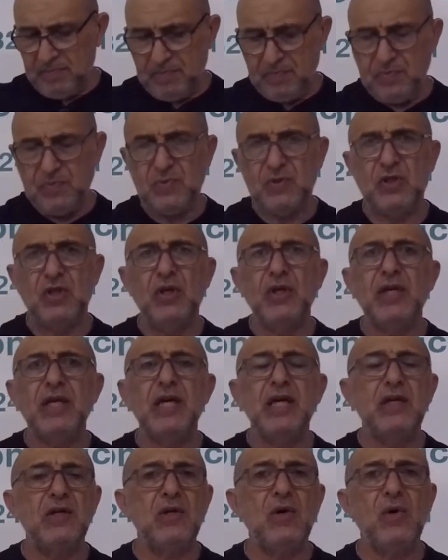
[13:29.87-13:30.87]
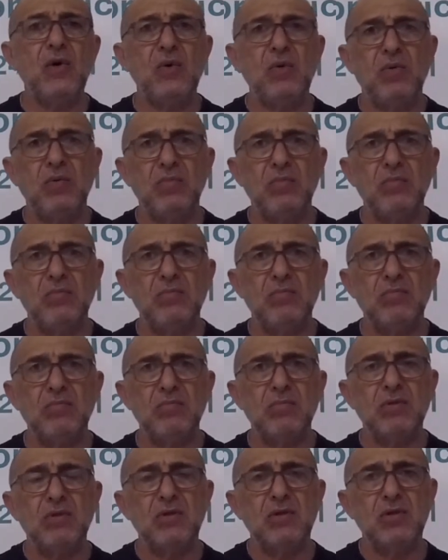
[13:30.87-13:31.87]
so you can know
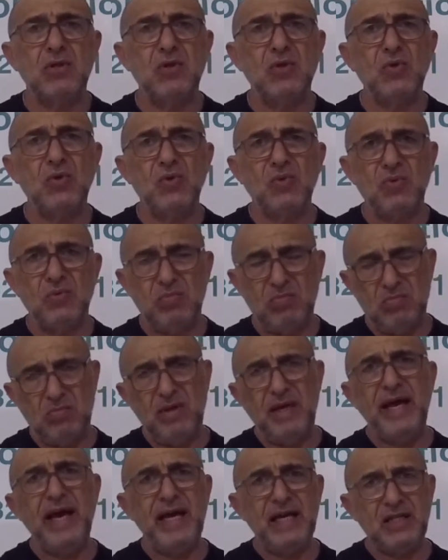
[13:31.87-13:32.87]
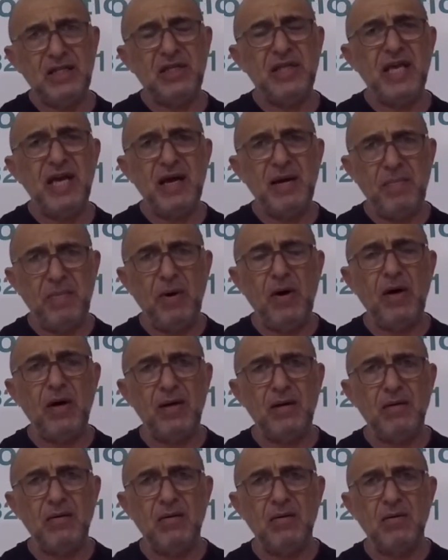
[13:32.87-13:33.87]
to etch that part
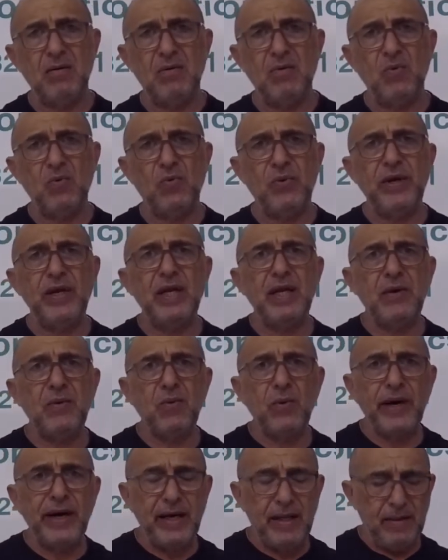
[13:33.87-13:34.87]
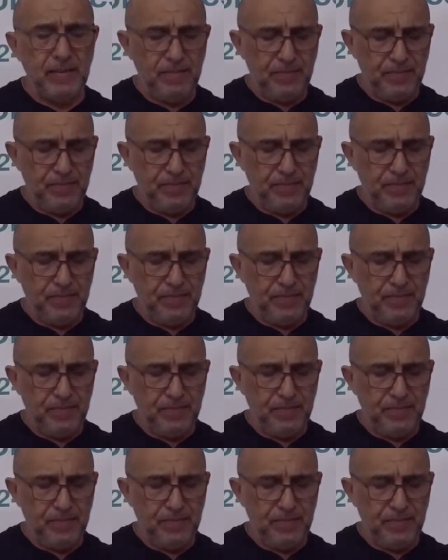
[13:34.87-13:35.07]
really well.